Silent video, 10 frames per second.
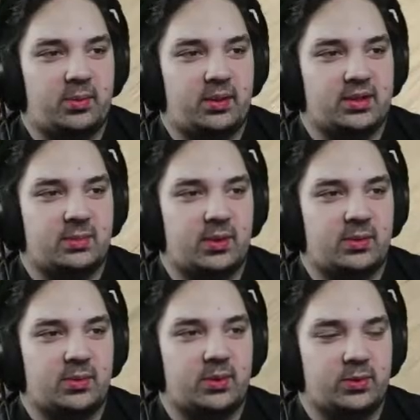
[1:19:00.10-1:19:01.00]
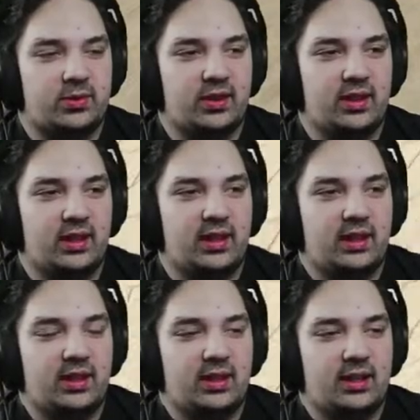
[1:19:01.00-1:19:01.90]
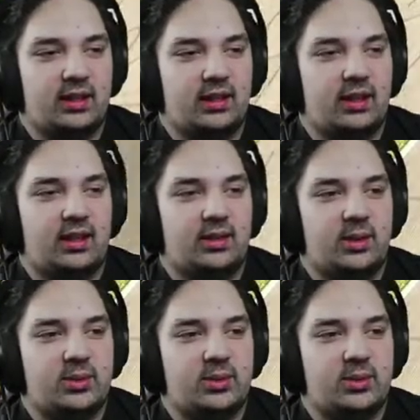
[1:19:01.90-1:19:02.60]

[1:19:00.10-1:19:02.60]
being a smarter move. And I knew he